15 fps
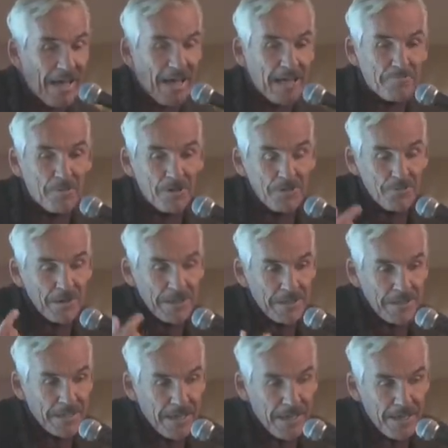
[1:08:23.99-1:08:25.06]
And by the way,
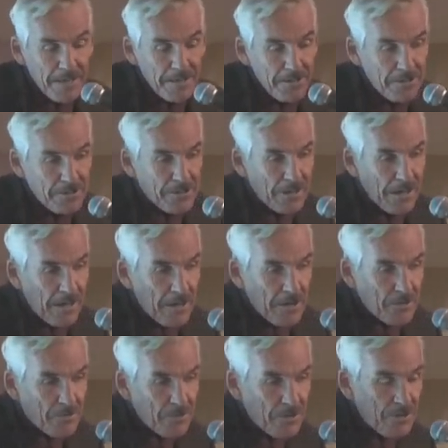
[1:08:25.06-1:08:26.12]
in the calendar,
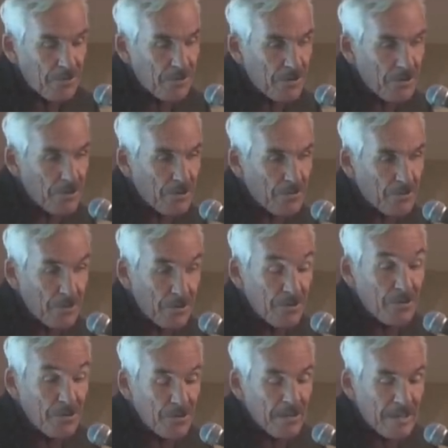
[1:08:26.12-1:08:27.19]
you, you, you,
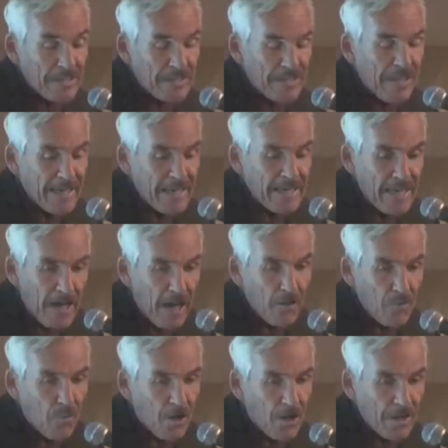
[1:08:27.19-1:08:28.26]
you, it's like a
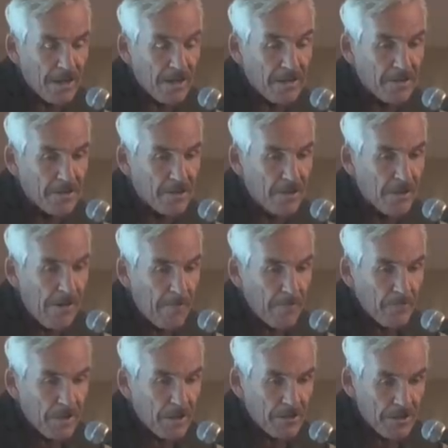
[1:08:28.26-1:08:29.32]
Nagual calendar
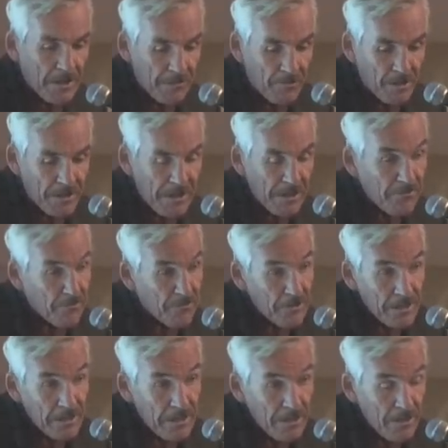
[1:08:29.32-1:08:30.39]
because they have a day for
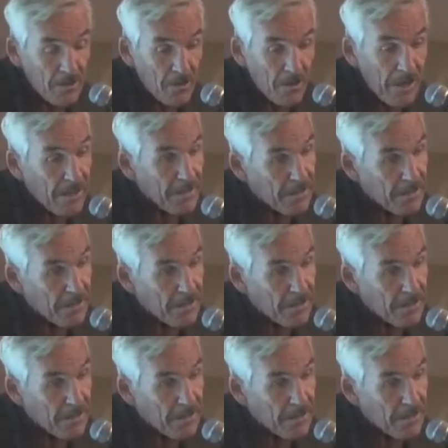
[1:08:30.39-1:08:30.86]
the eagle,